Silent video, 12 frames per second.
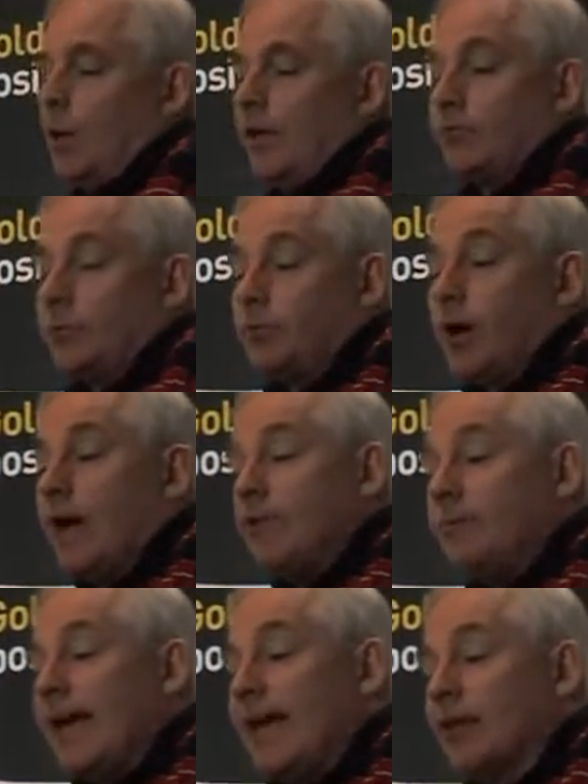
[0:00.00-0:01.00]
Whenever a
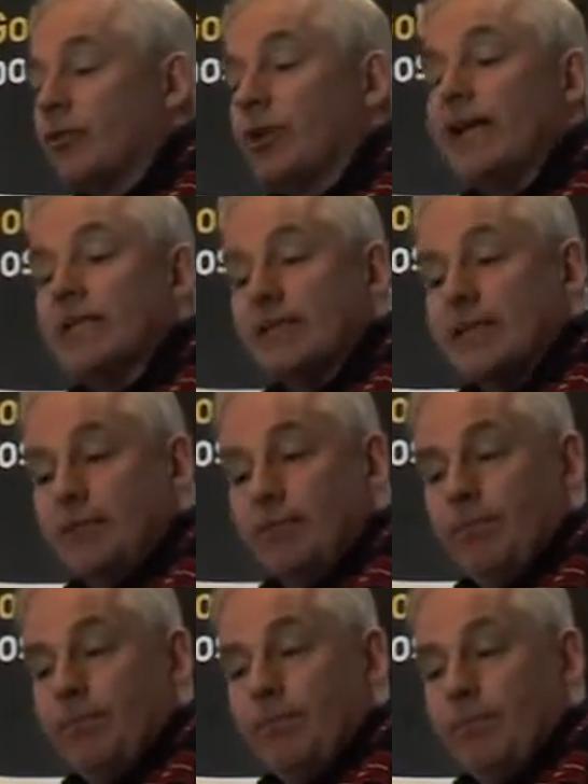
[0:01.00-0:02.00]
private bank creates
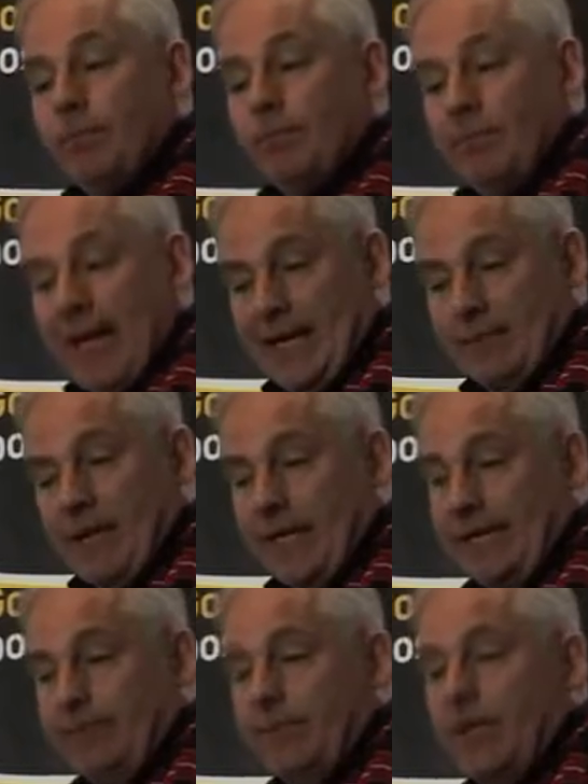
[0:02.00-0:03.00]
bank
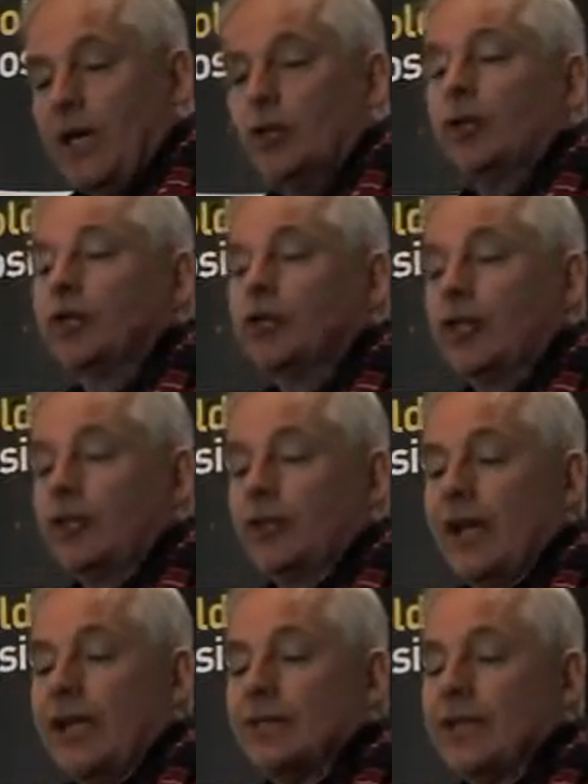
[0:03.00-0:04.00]
money, it also
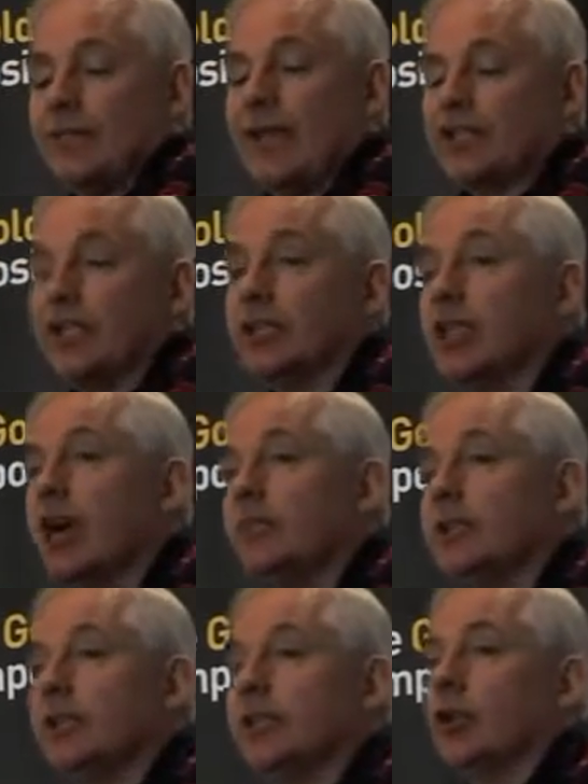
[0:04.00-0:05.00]
creates a matching
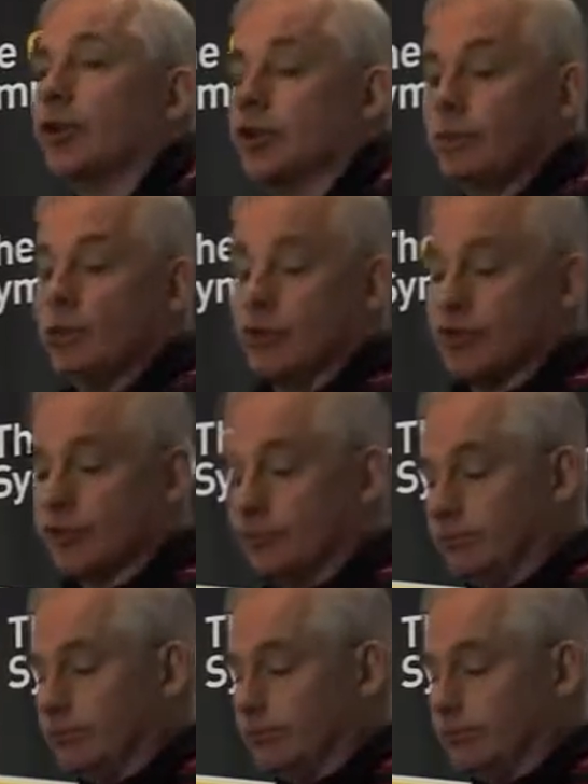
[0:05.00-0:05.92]
liability on its books.